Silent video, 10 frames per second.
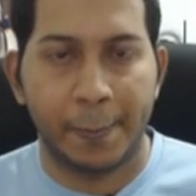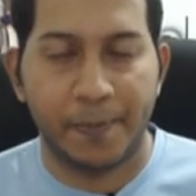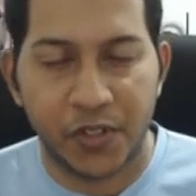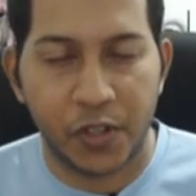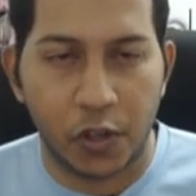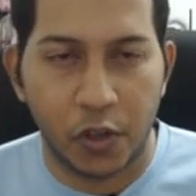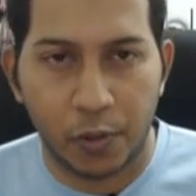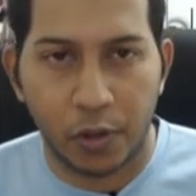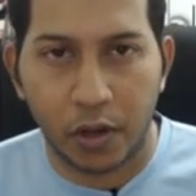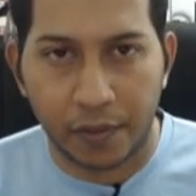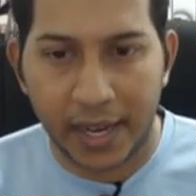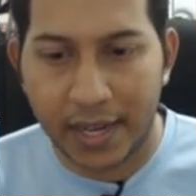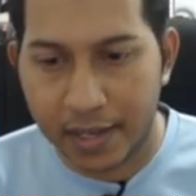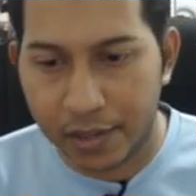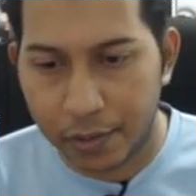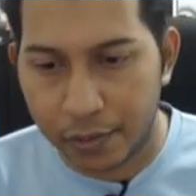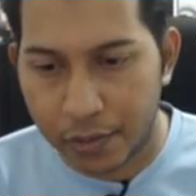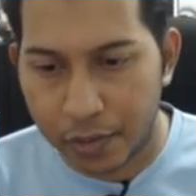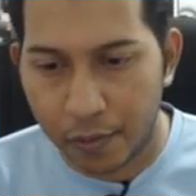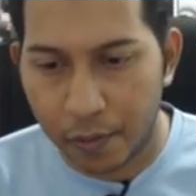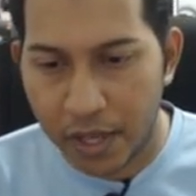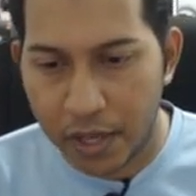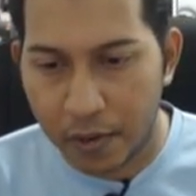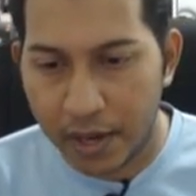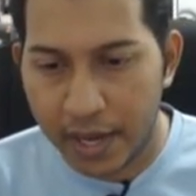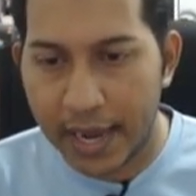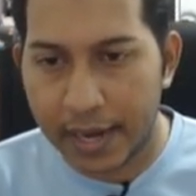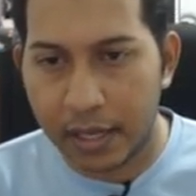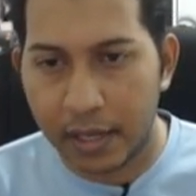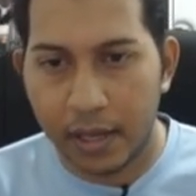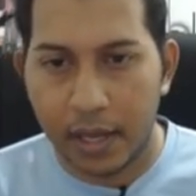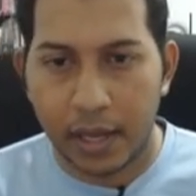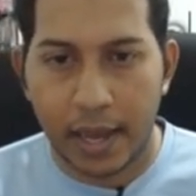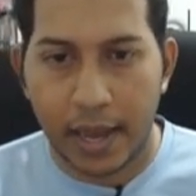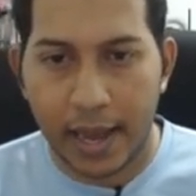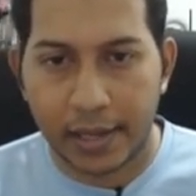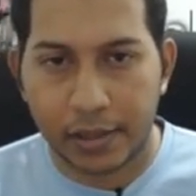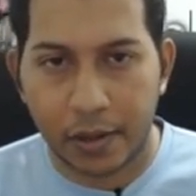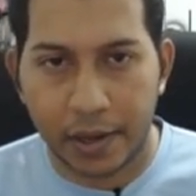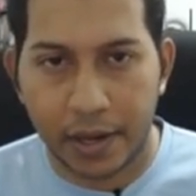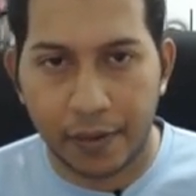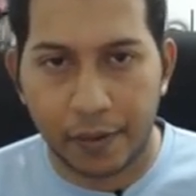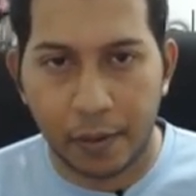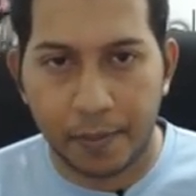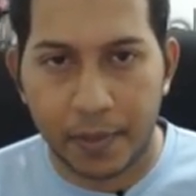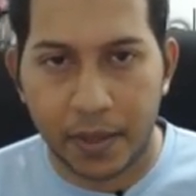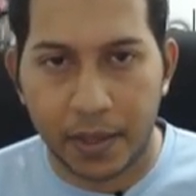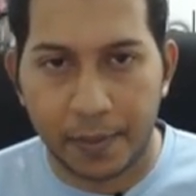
So cube root of 8 is 2. So from here you already get the x coordinate for P.